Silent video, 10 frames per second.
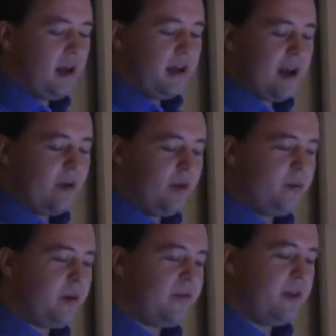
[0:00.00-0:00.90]
Now we'll
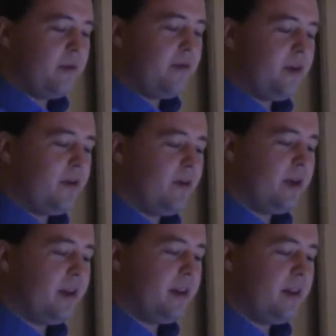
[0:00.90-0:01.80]
briefly review
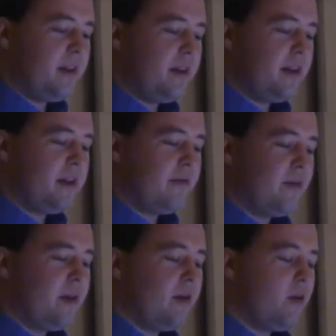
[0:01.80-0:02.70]
the
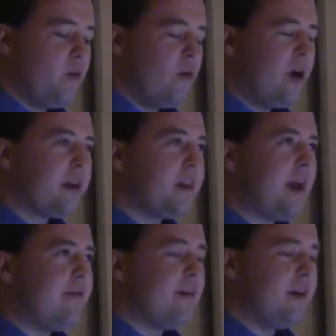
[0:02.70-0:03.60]
different work that
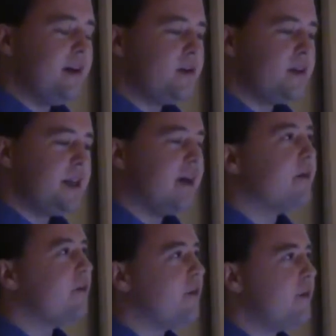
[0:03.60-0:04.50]
I've found
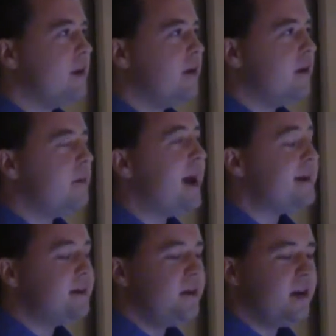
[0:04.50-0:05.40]
interesting from the
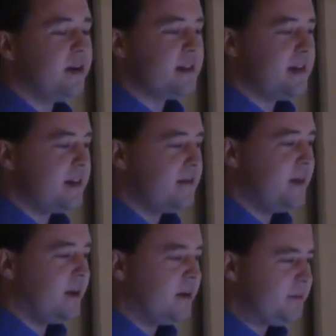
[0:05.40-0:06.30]
past 2 years in this
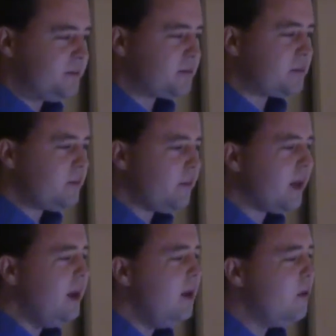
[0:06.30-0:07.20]
field.
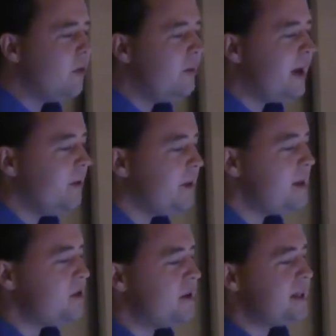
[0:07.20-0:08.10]
We'll begin with
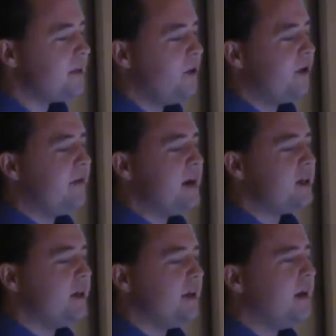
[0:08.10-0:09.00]
intrinsic
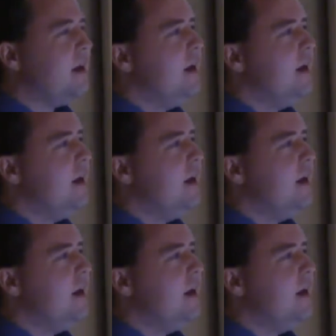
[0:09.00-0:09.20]
motivation.